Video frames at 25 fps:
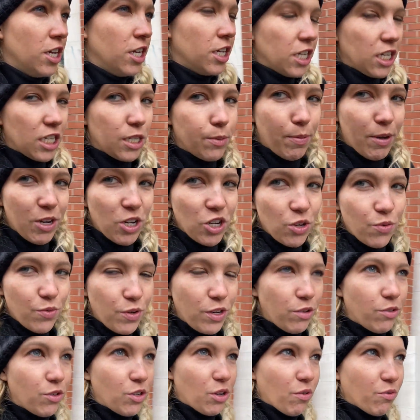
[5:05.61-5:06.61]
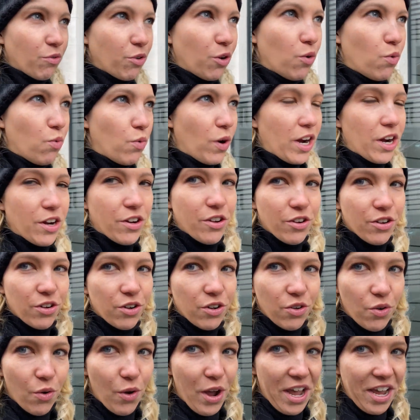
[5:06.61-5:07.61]
especially when you don't know where you're
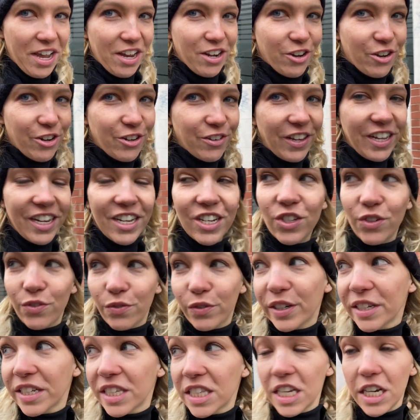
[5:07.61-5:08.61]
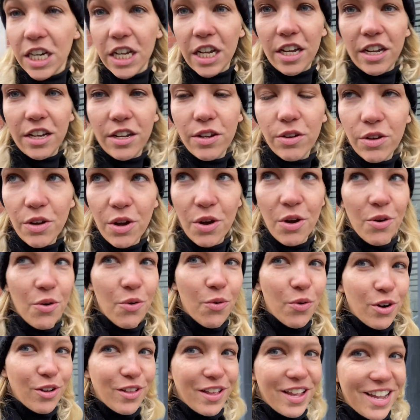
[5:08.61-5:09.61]
going and you're in like a different city
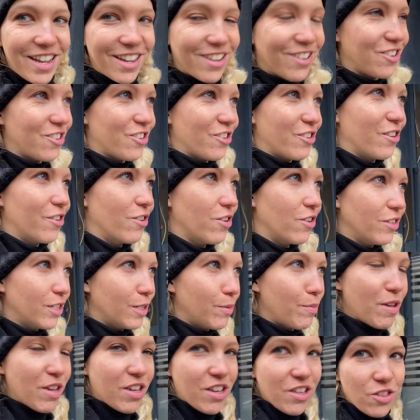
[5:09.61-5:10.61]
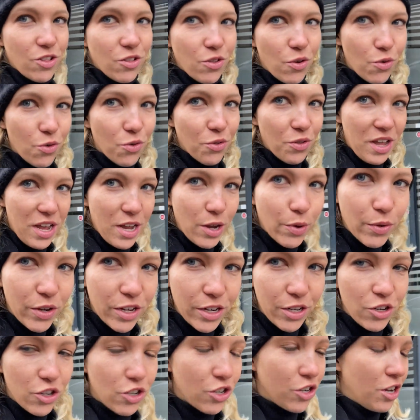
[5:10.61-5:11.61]
or like, you know, speaking a new
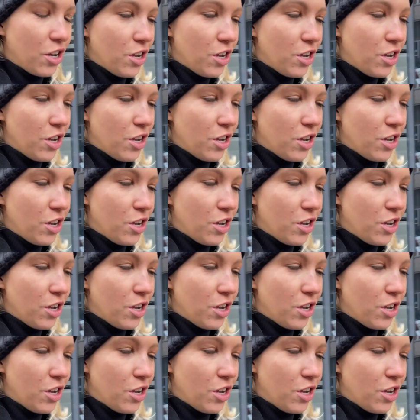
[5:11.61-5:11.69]
language.